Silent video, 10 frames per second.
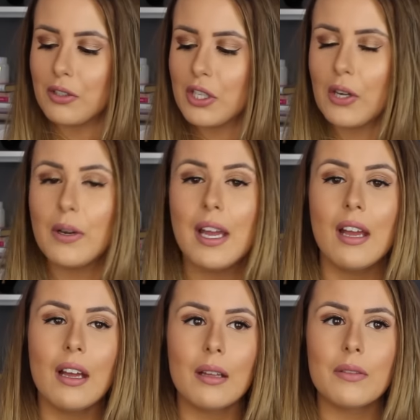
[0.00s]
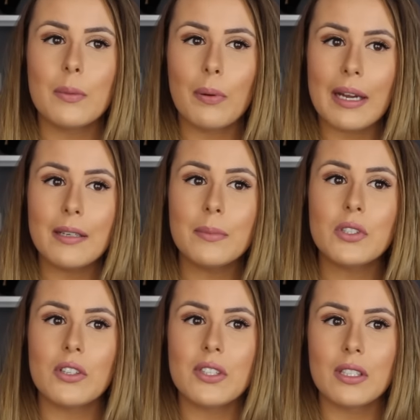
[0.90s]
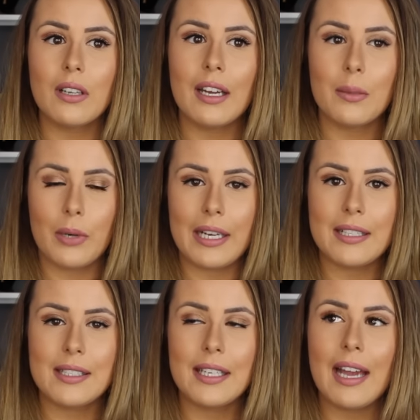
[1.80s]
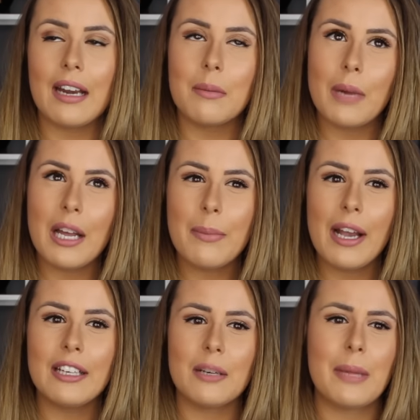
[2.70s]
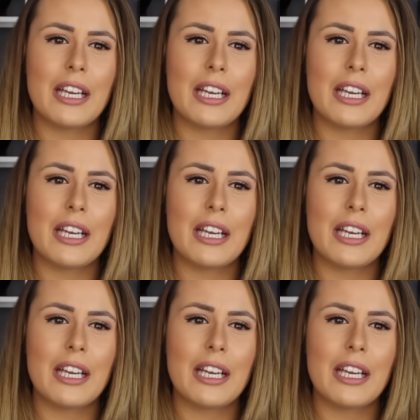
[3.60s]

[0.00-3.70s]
So the items are still kind of pricey and in my mind I'm